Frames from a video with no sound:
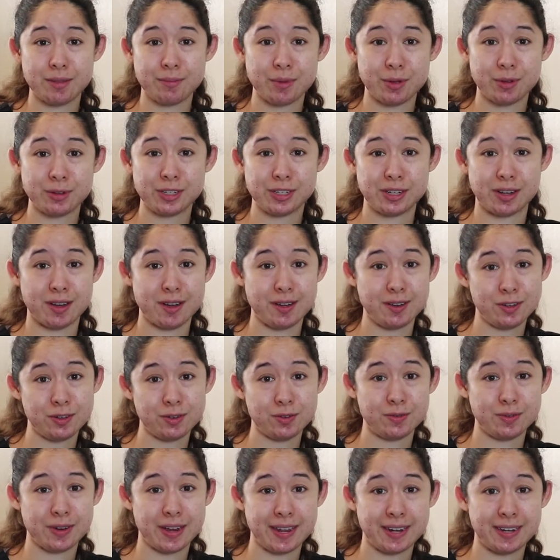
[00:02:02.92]
the most
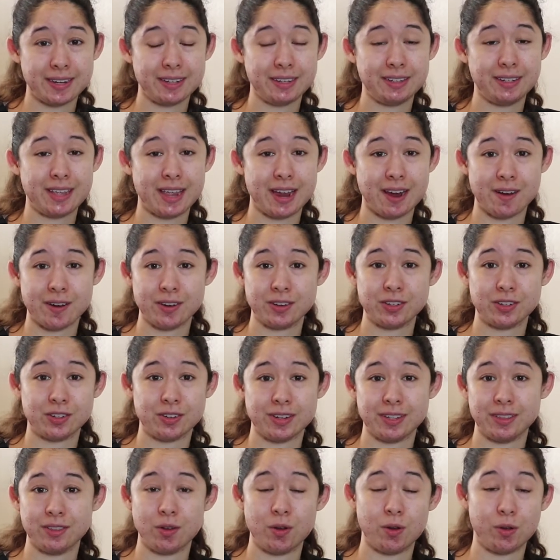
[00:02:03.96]
underrated
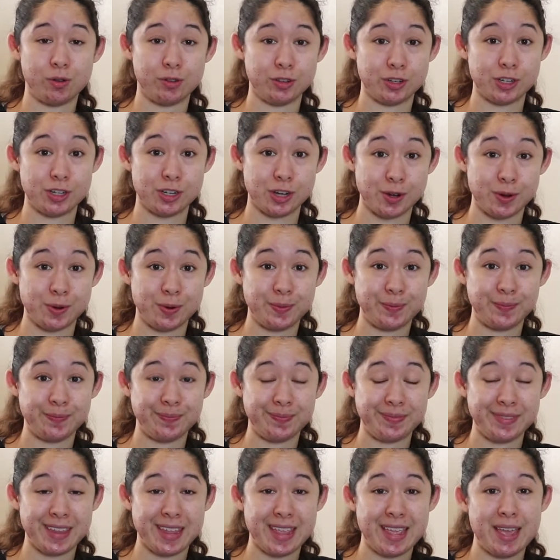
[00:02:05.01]
character in the whole show
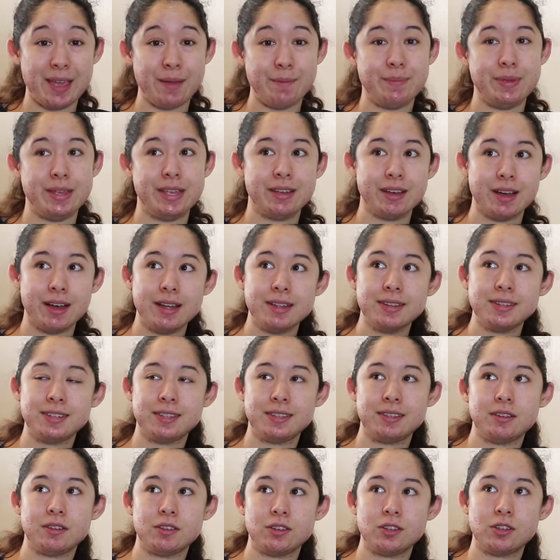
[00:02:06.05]

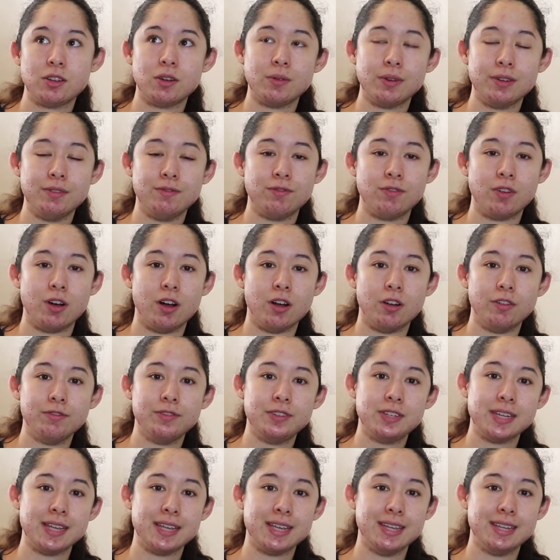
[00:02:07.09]
because they're so
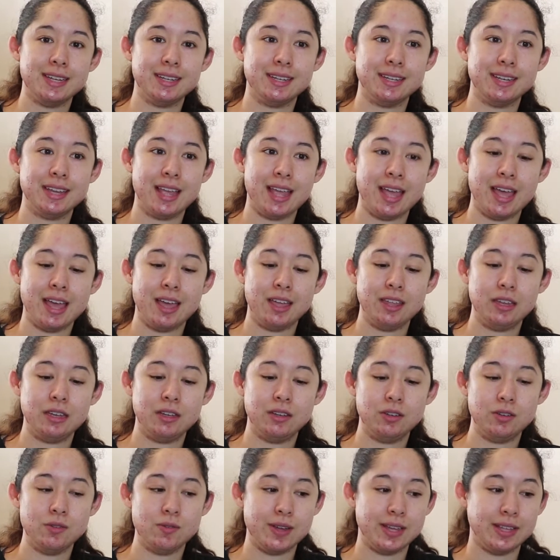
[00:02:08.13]
involved
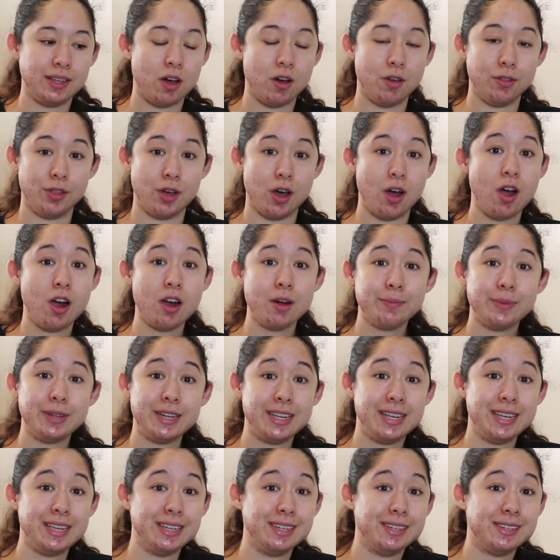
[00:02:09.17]
in doing all the
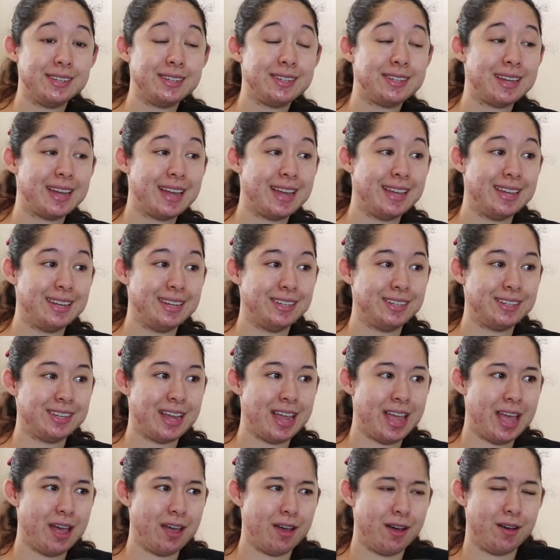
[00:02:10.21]
harmonies and
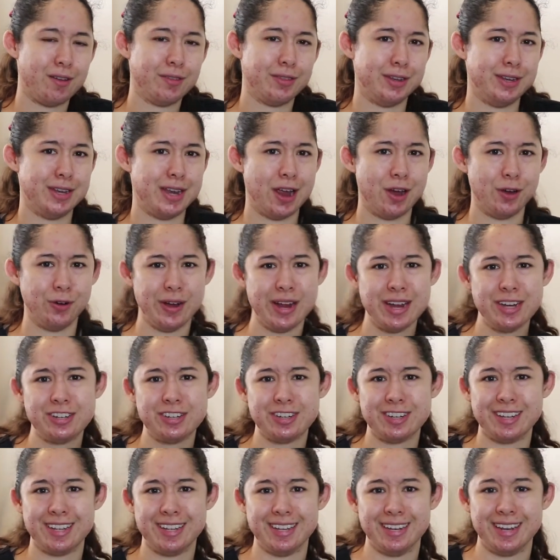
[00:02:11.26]
all the
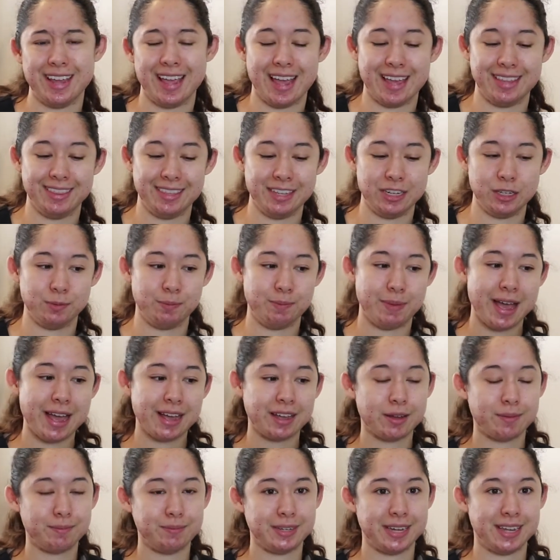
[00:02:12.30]
narration and these
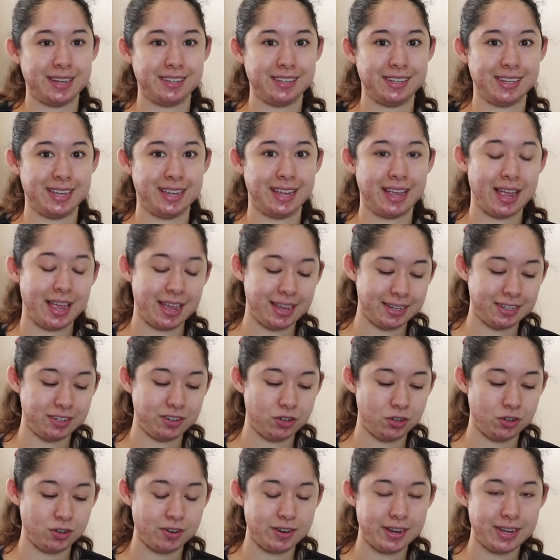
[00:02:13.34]
backup dancing.
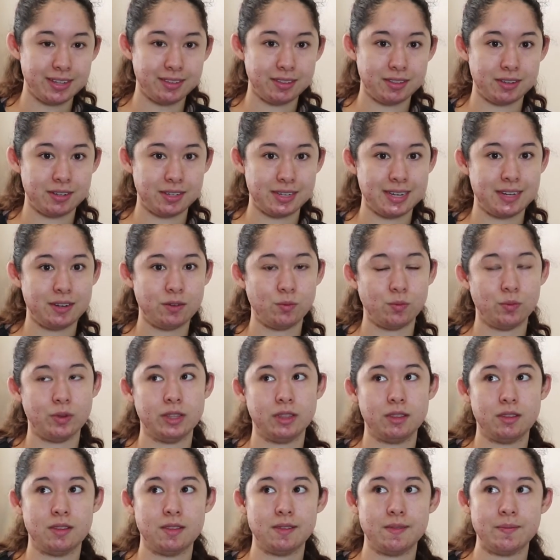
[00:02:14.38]
And during the scene
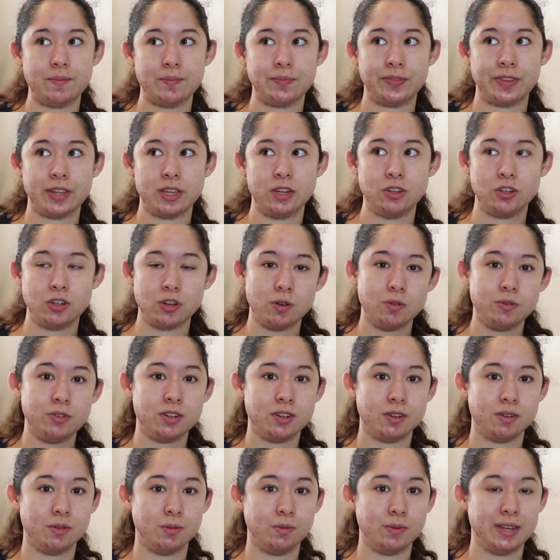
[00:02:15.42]
with
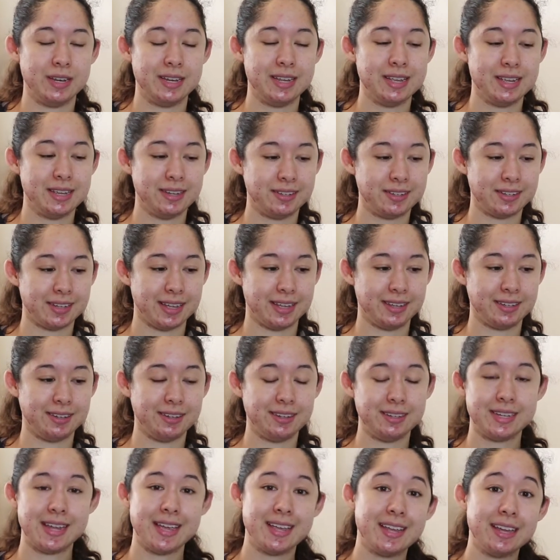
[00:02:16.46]
Jojo, when he's
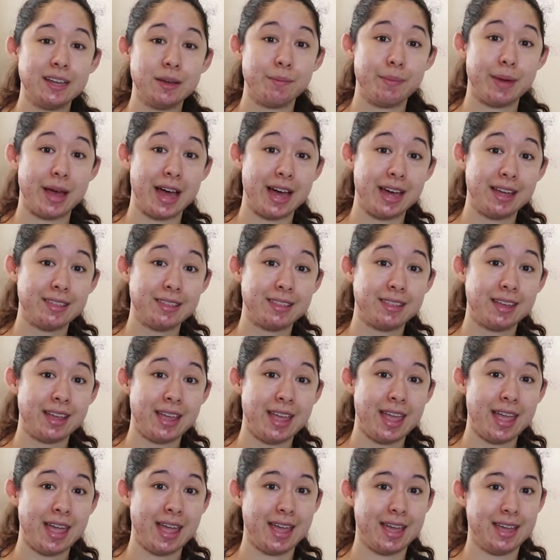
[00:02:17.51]
like taking a bath
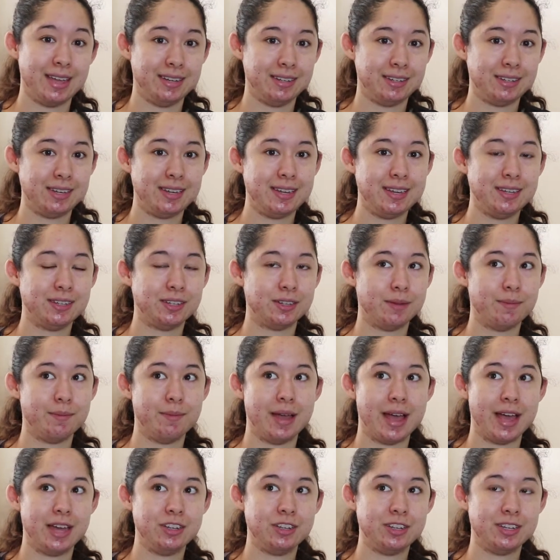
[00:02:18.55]
and he's
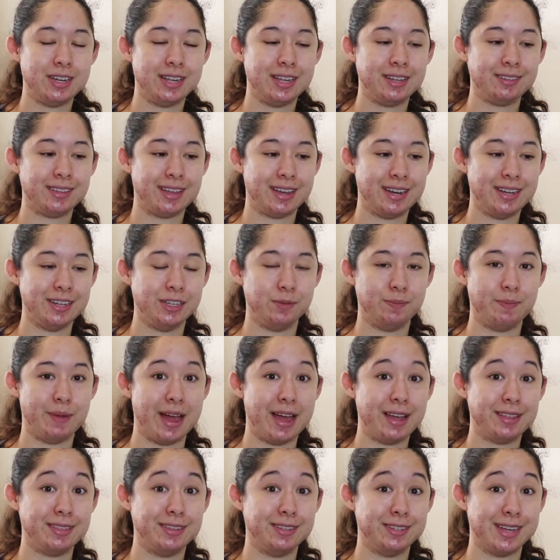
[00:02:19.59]
imagining that his
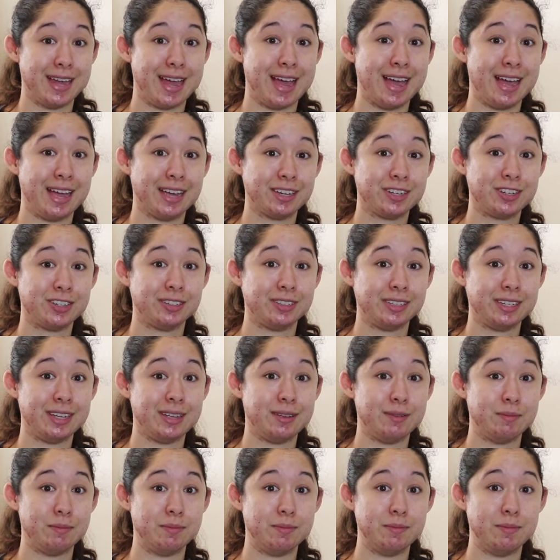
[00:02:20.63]
bath is
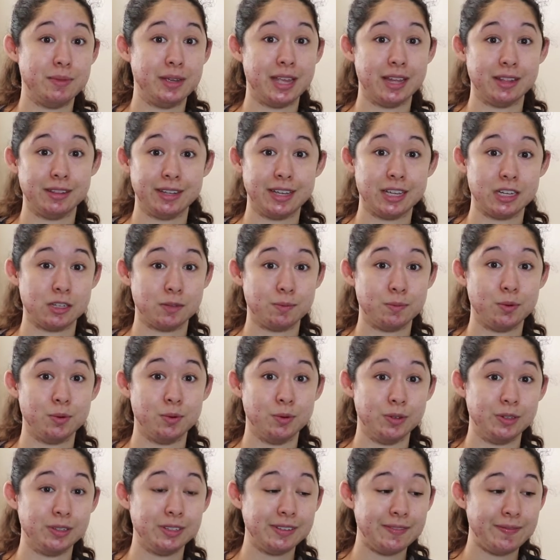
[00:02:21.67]
actually McGilligan's
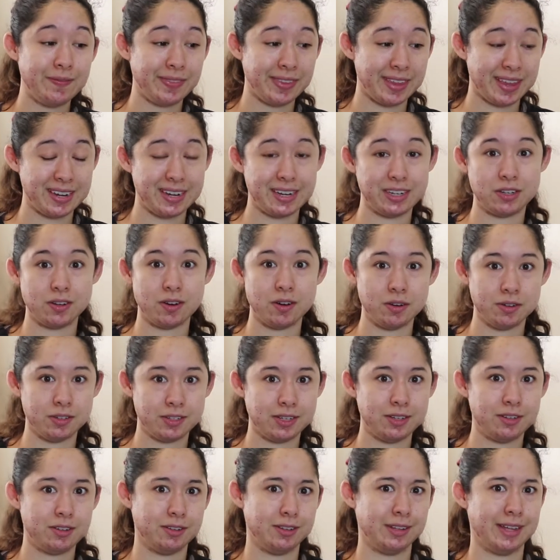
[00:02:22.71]
pool and it turns
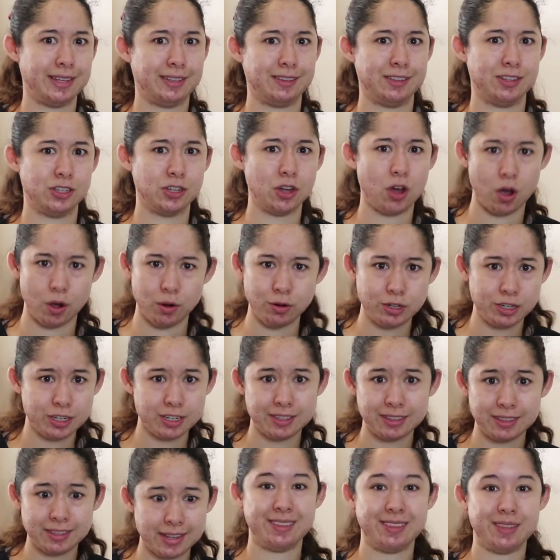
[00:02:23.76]
into like this
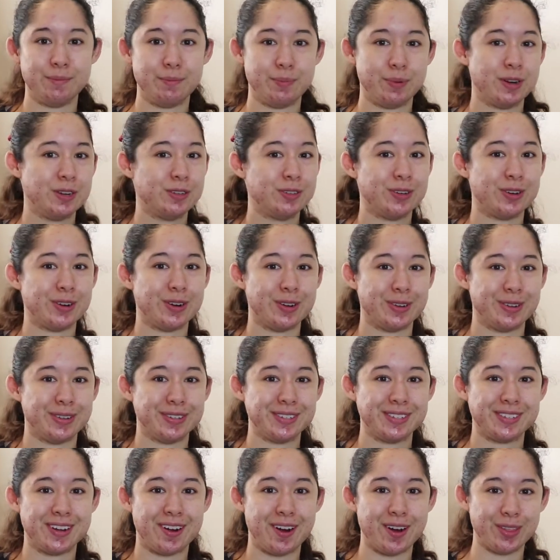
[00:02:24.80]
ocean, the bird
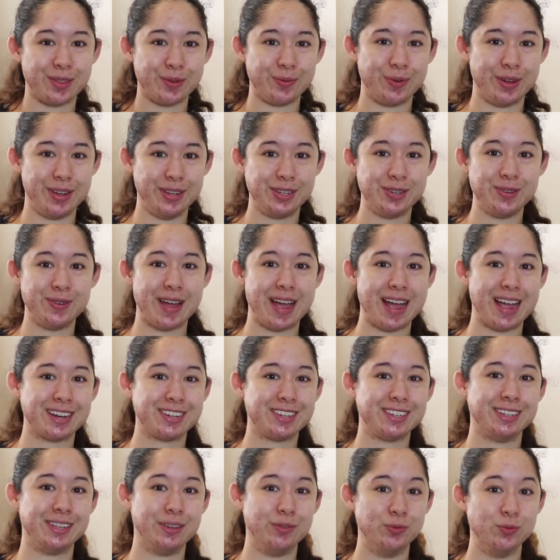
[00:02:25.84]
girls are the ones who
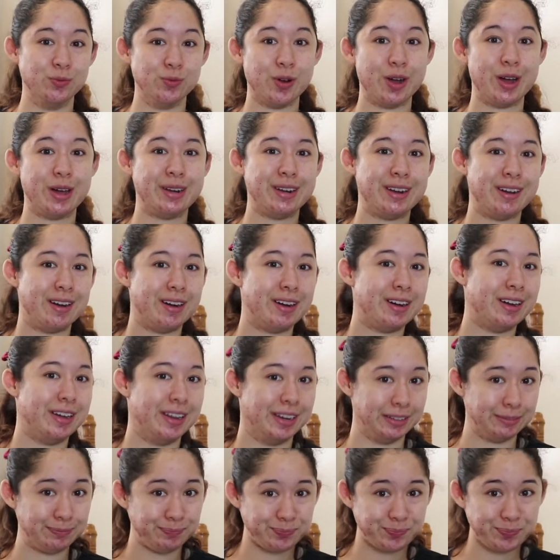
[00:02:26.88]
actually run
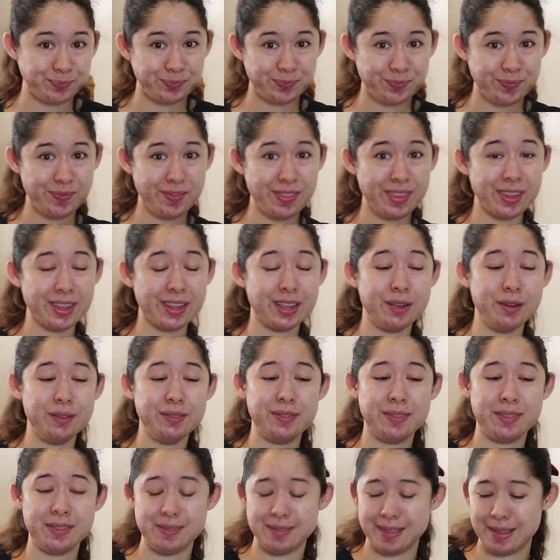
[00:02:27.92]
on
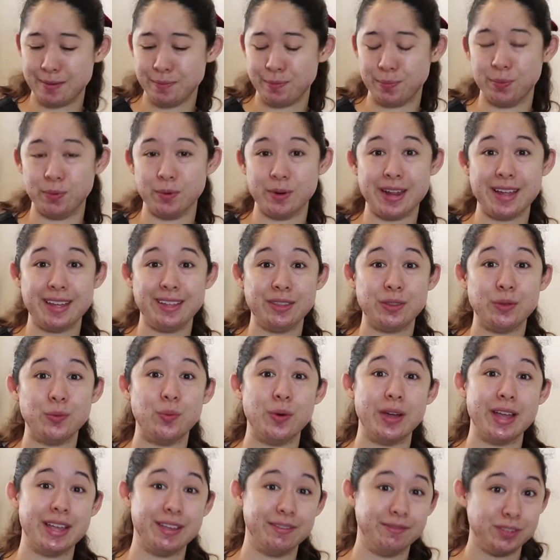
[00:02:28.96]
and bring the
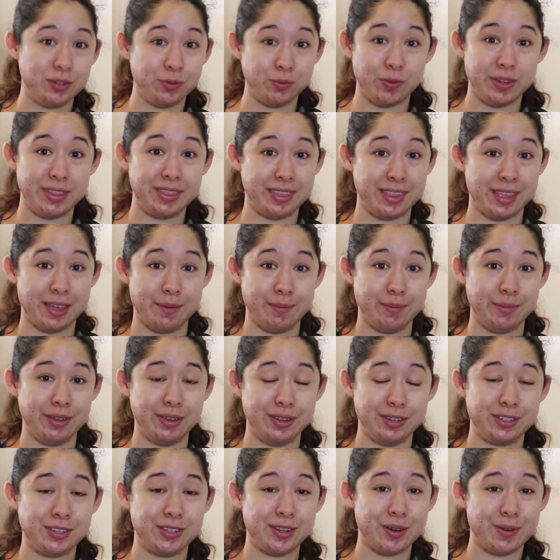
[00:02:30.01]
waves with
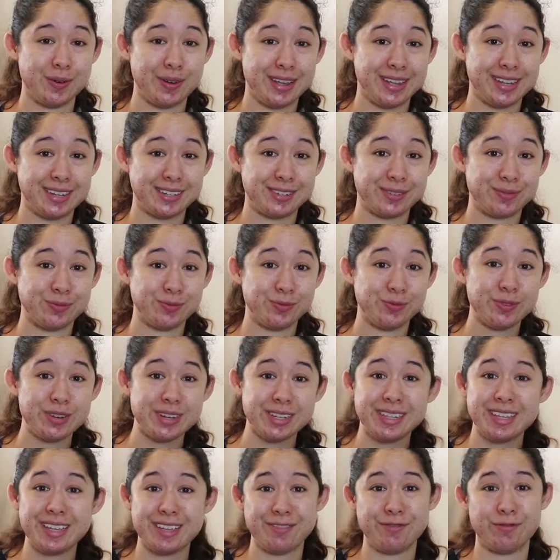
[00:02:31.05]
them. So it's
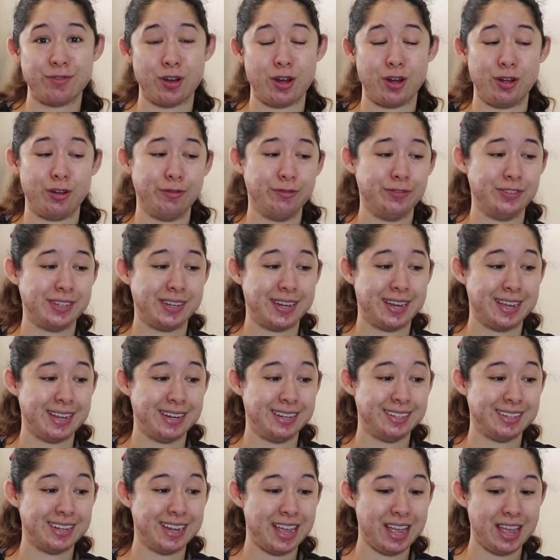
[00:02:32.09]
really involved
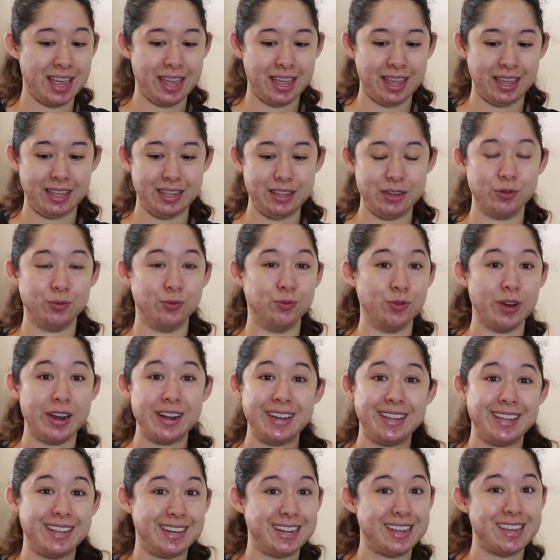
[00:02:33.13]
and you're
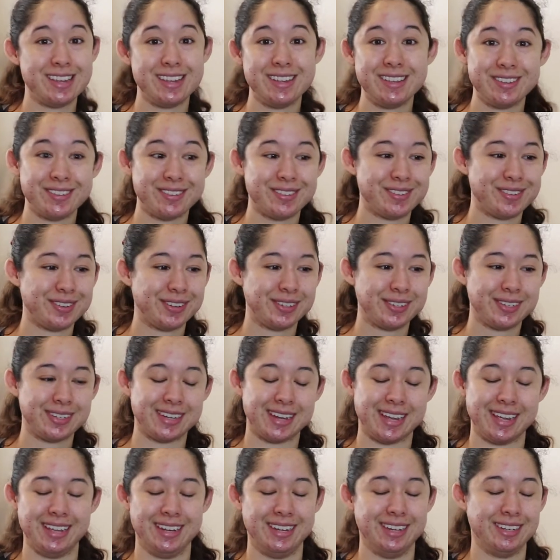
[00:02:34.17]
running in heels
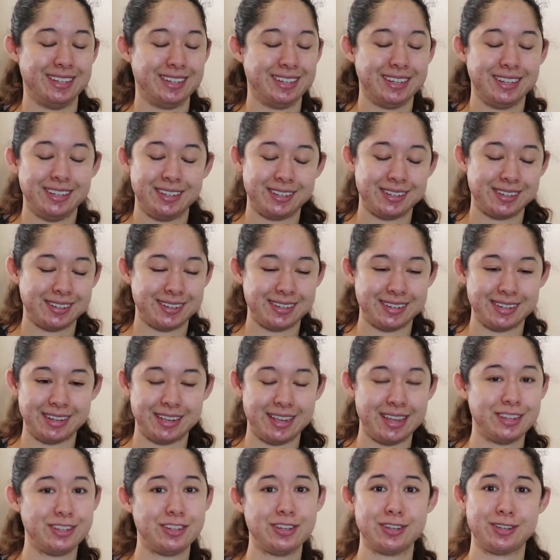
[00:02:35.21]
and it's
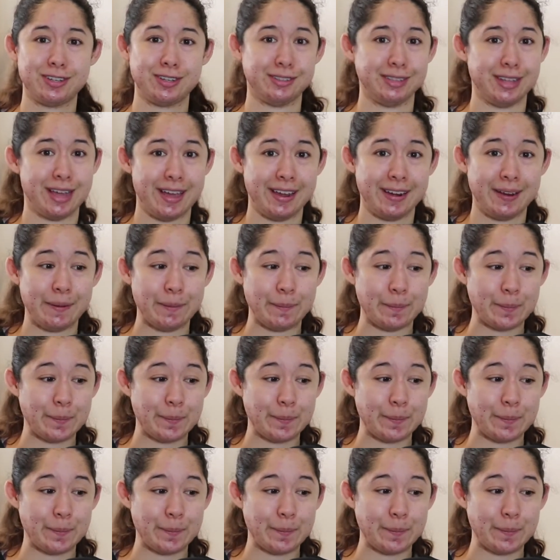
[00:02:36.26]
just a lot.